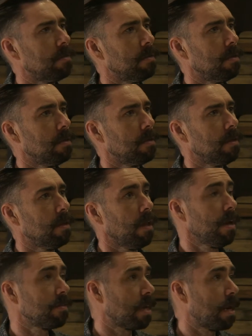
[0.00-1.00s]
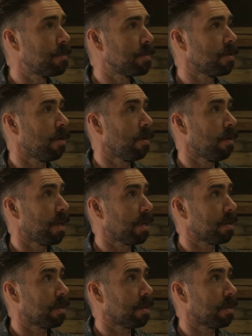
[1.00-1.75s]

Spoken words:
And a lot of times it's all